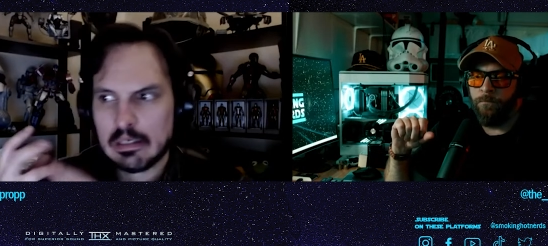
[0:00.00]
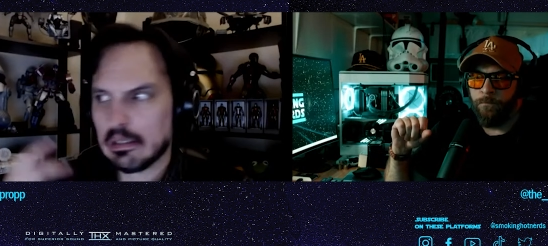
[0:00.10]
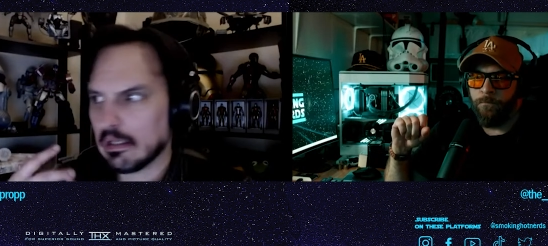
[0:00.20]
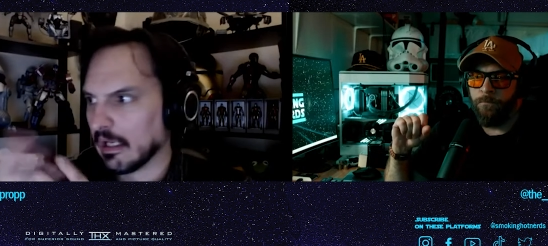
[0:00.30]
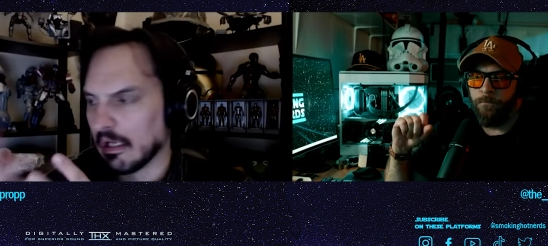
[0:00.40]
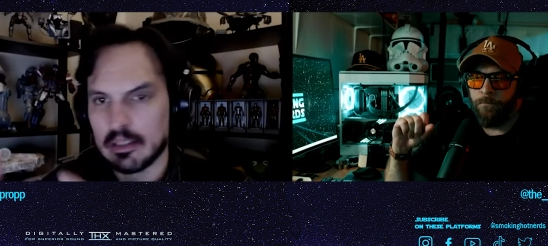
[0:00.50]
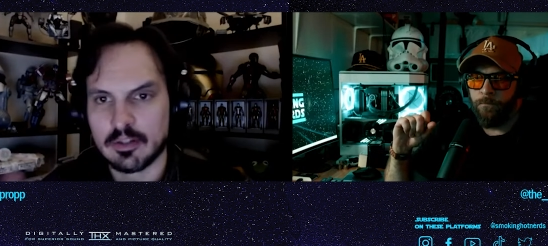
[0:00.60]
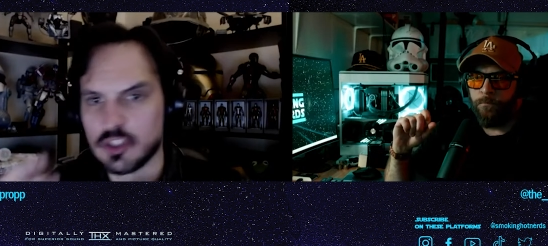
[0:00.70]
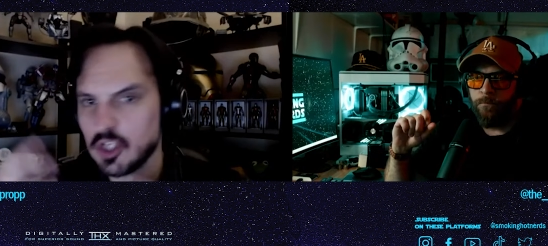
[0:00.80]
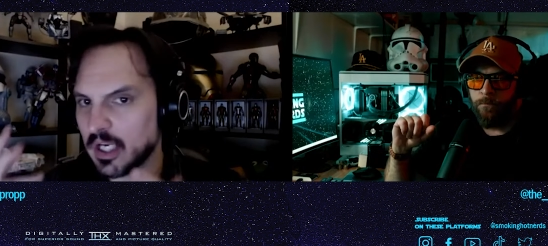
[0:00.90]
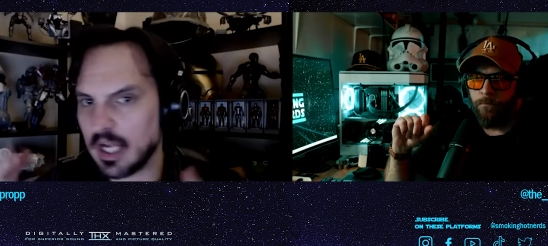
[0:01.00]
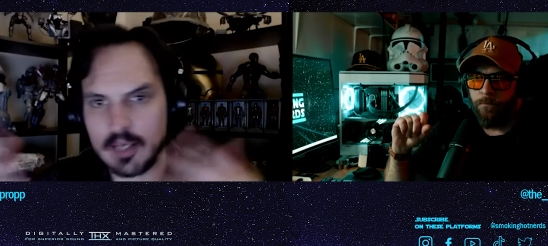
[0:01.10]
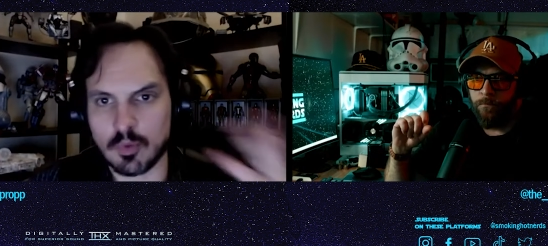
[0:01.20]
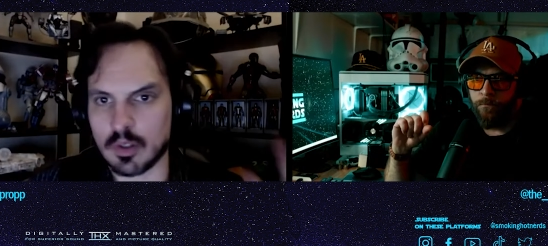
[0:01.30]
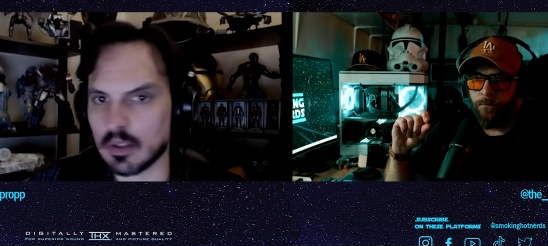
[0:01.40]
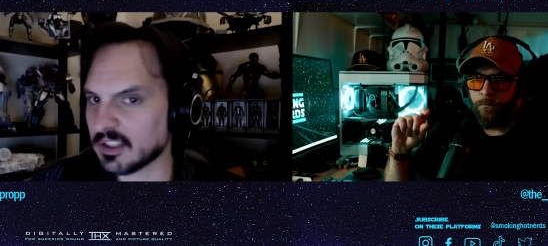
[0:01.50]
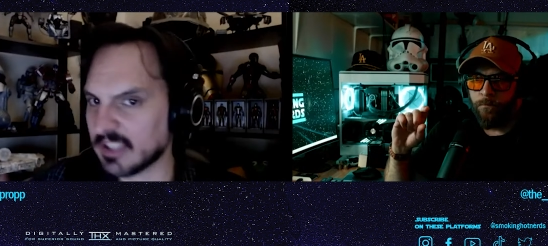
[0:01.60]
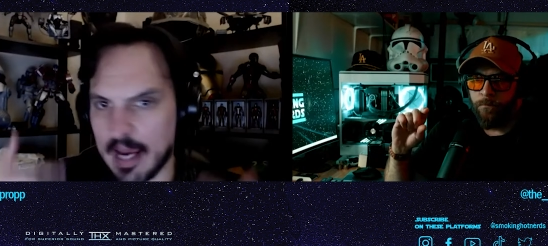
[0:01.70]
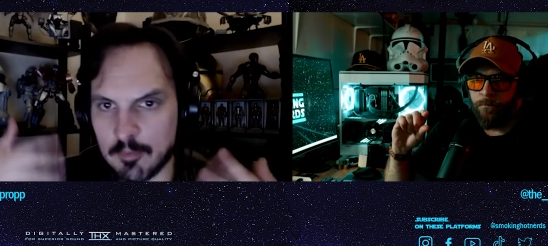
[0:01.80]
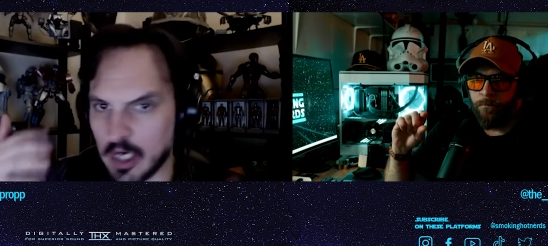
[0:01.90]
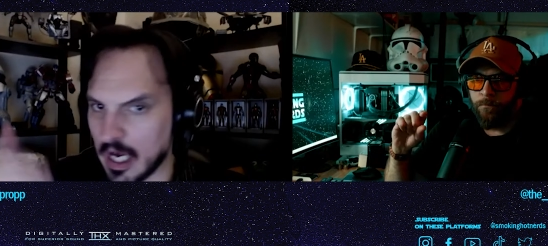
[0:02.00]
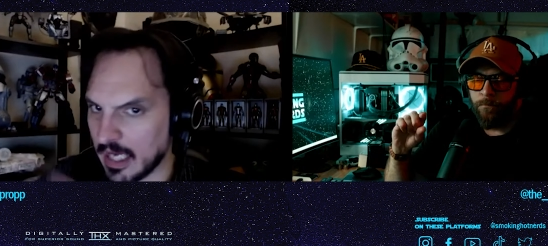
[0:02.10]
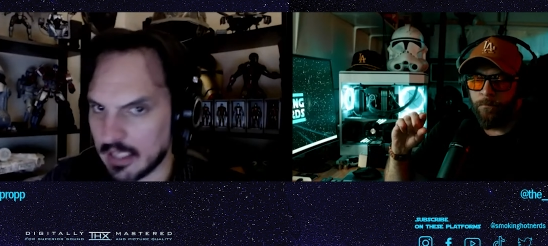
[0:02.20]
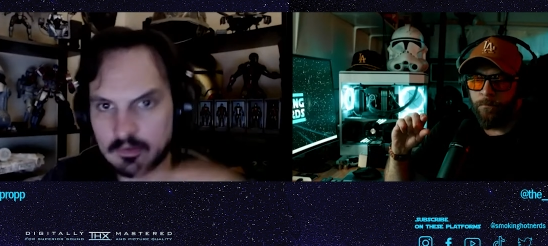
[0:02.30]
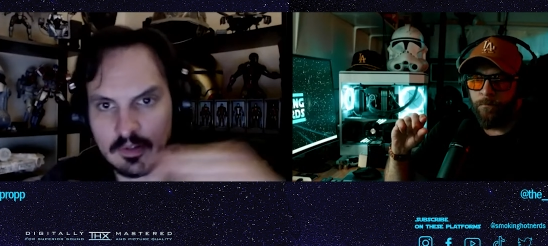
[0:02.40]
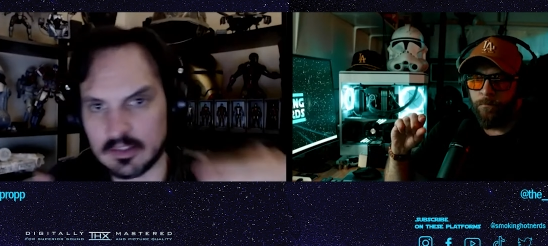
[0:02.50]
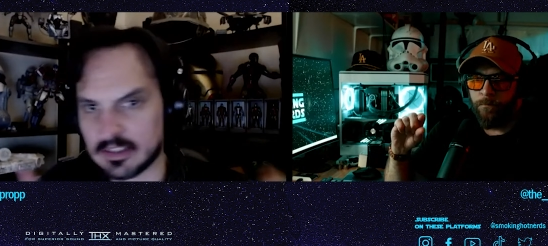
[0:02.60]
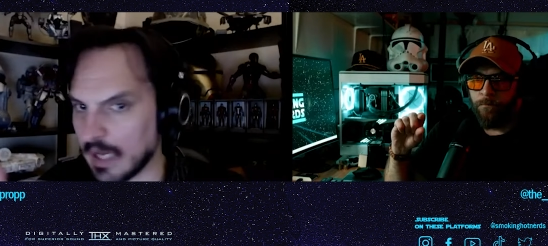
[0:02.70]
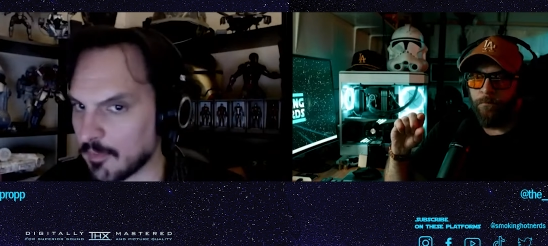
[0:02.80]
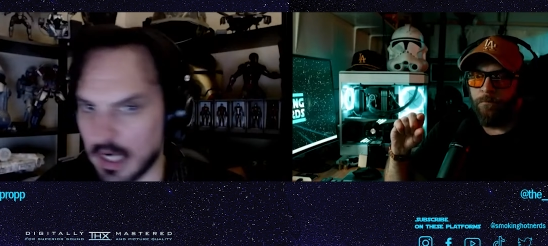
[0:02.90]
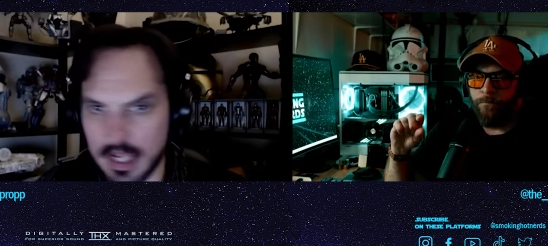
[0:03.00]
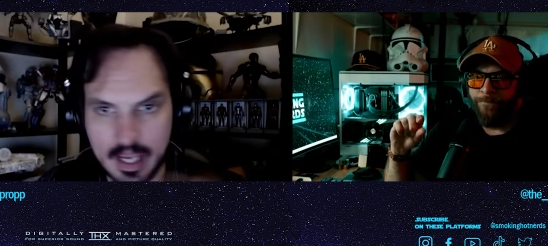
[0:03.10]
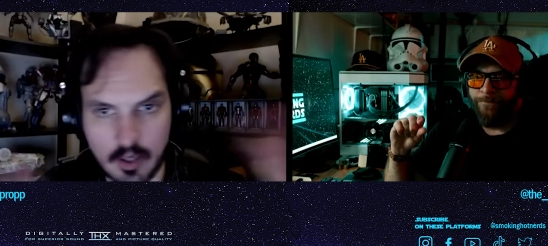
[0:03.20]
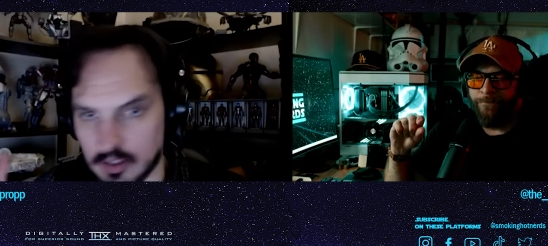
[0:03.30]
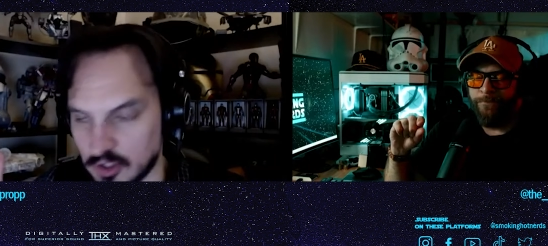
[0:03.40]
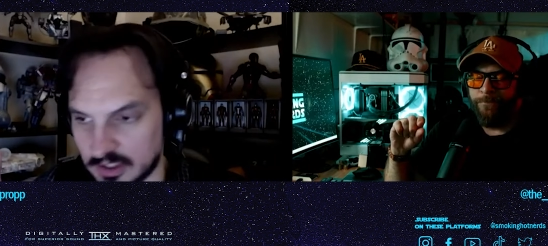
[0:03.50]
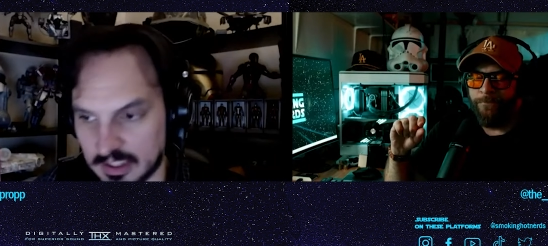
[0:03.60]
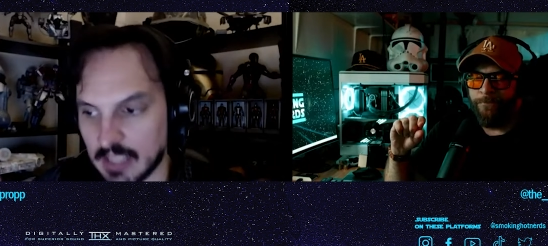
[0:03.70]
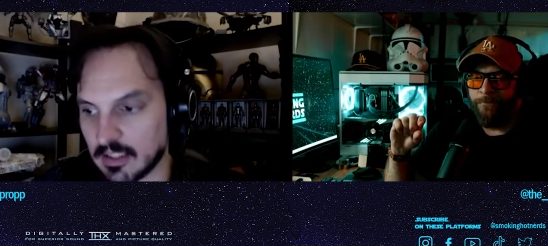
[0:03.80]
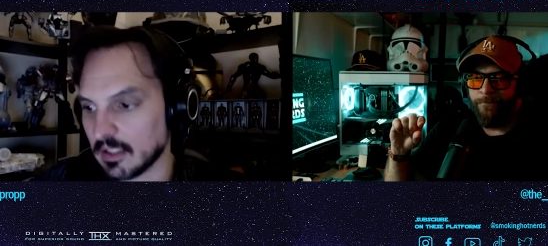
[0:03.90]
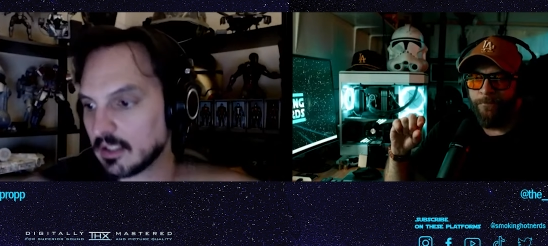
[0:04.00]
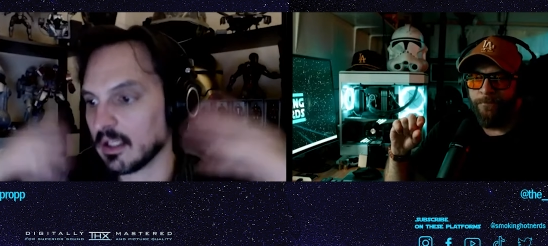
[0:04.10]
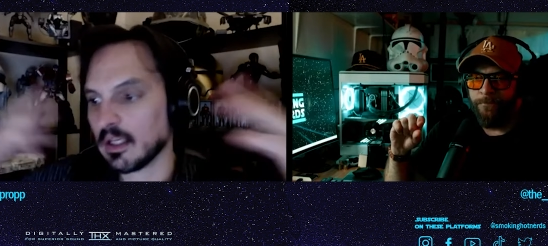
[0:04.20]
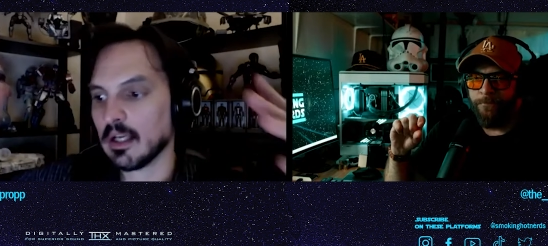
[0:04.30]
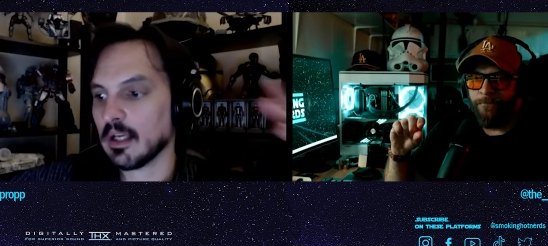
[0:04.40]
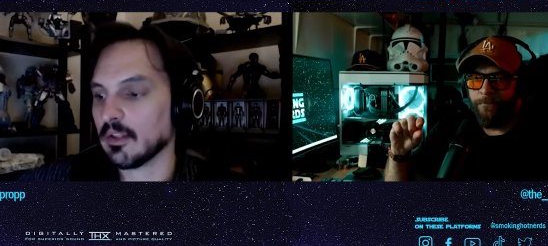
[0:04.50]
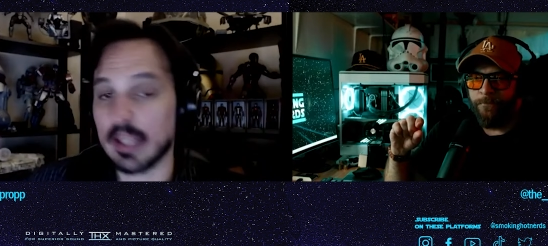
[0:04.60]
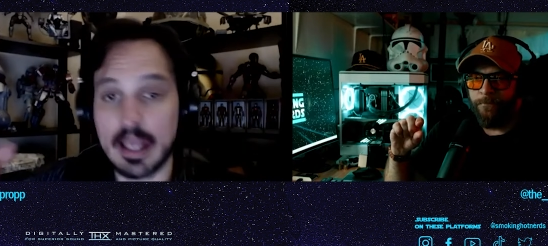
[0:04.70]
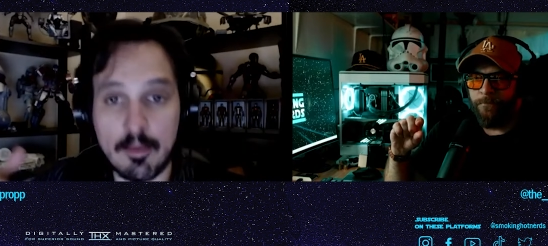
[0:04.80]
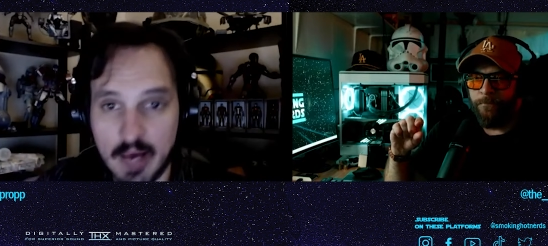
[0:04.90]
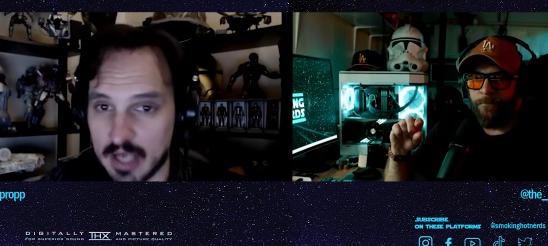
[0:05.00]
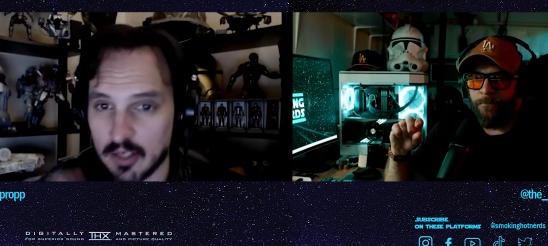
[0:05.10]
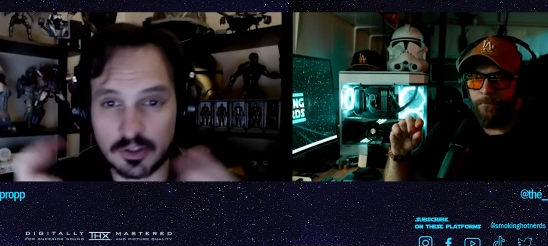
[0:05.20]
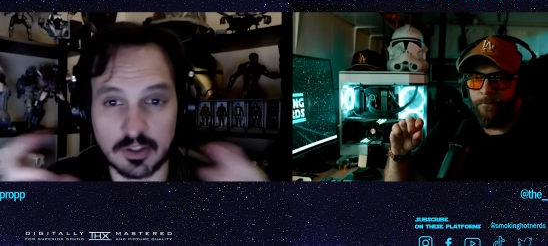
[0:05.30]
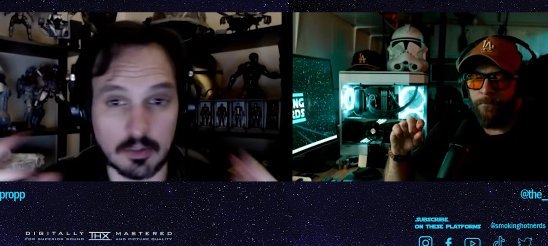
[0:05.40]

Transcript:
Speaker 1: Uh, the Jedi were samurai. Samurai era just ended. The Empire is the